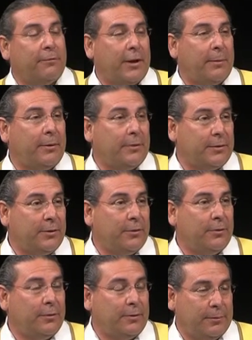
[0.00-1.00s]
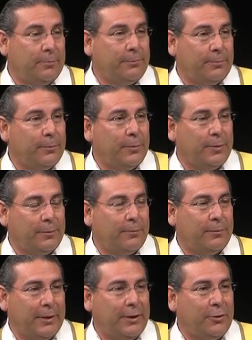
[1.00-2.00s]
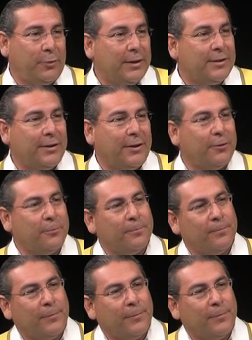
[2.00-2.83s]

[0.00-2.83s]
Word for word: family are still um, were laid to rest there.